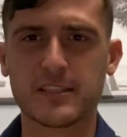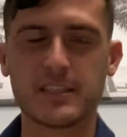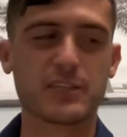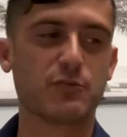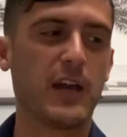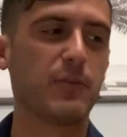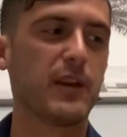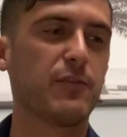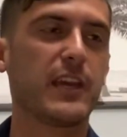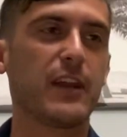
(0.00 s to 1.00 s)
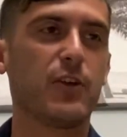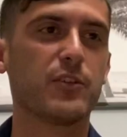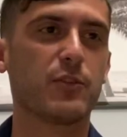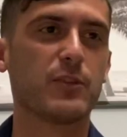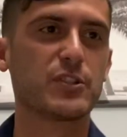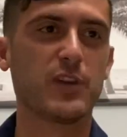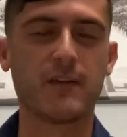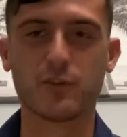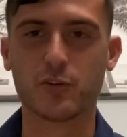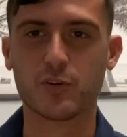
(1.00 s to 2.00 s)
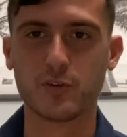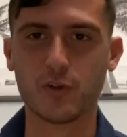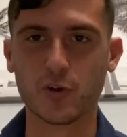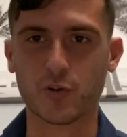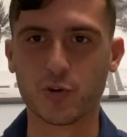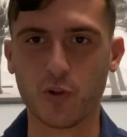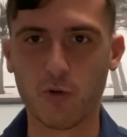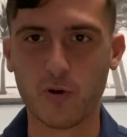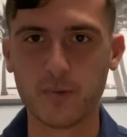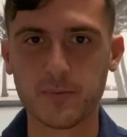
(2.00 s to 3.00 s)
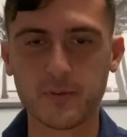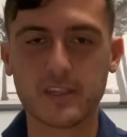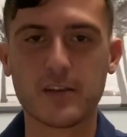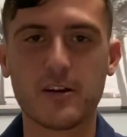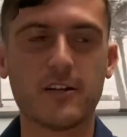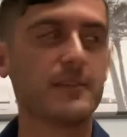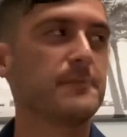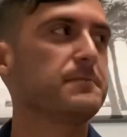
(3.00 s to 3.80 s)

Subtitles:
This is why whenever you get older, once you have your glow up, what they call it,